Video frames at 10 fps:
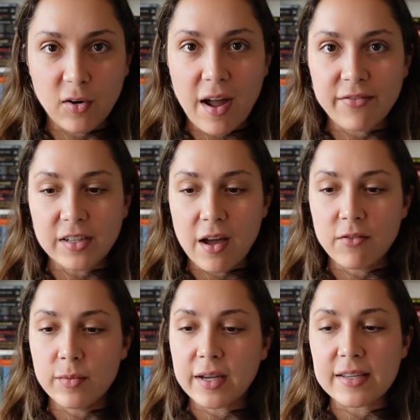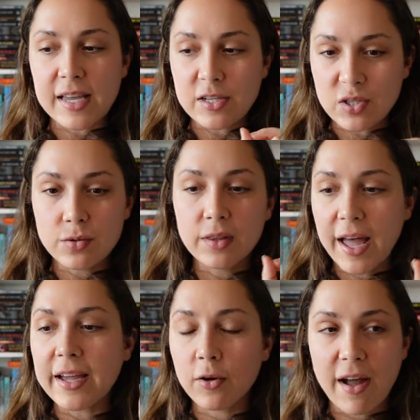a graphic novel, because I do
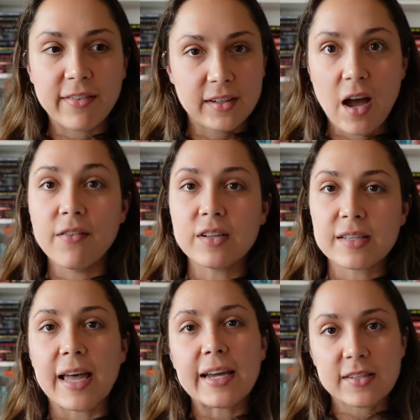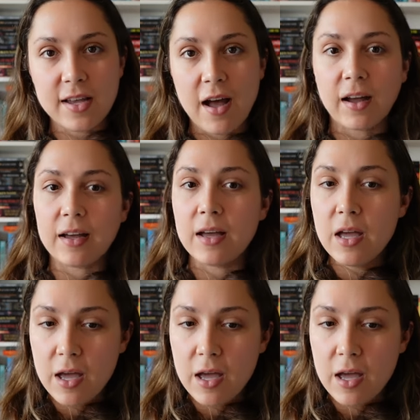like graphic novels like Saga